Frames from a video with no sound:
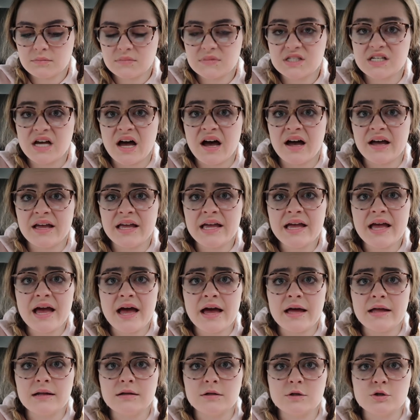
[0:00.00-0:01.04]
tight,
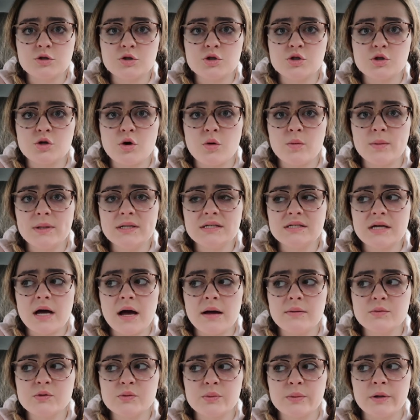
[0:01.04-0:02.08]
and there's so many
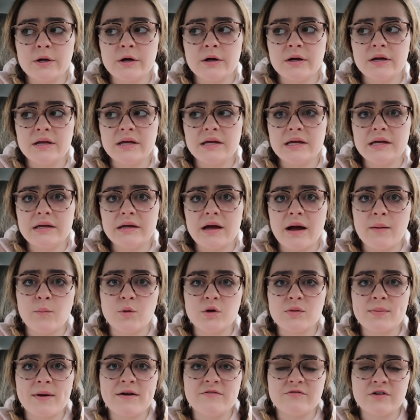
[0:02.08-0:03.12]
times where I'm
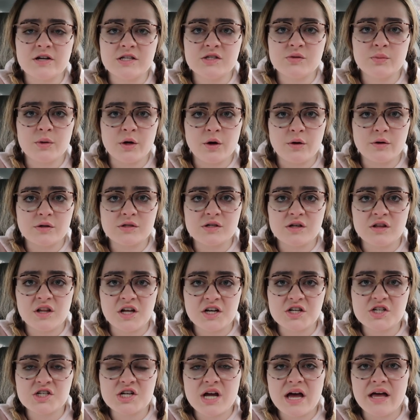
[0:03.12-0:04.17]
with my friends and we go out to
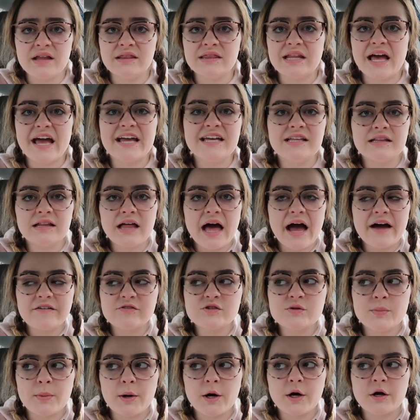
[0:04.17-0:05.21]
lunch and they have
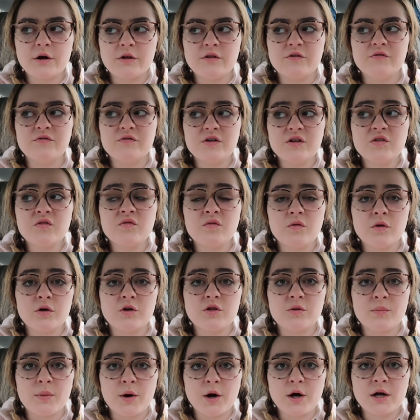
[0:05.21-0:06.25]
to park on the 5th floor of
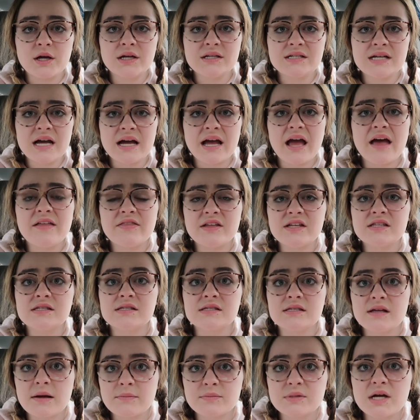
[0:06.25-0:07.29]
the parking deck, and then
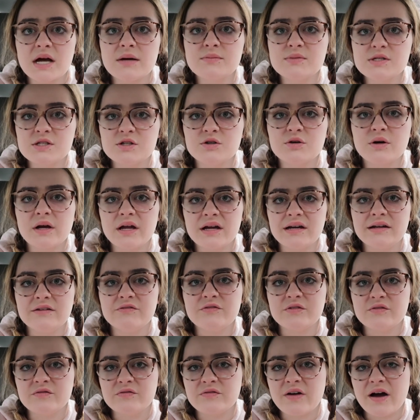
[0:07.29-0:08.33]
sometimes still can't
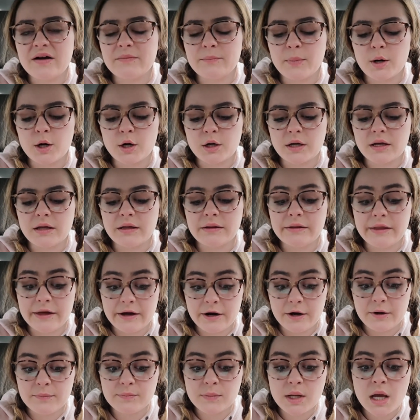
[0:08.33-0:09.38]
even find parking
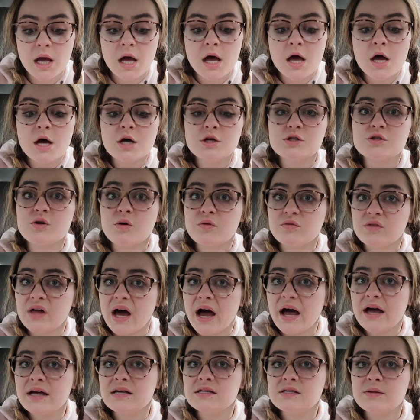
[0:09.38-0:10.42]
there. So
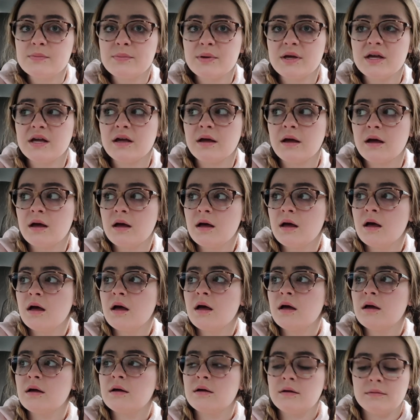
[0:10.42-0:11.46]
that is a big
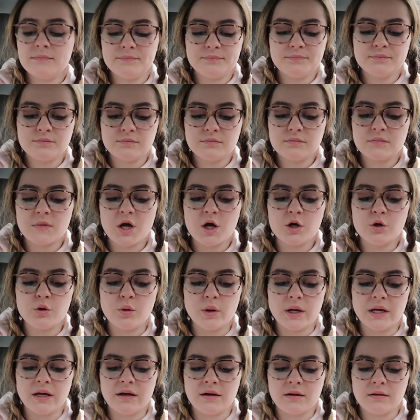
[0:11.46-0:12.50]

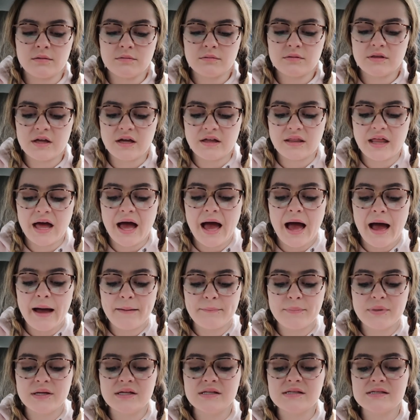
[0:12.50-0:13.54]
annoying thing that
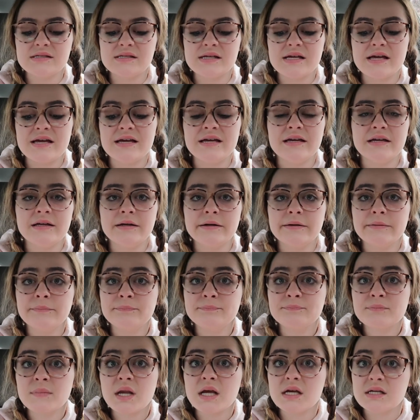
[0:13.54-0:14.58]
happens in
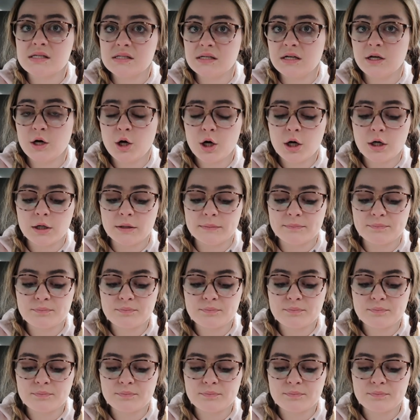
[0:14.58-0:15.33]
Seton Hall.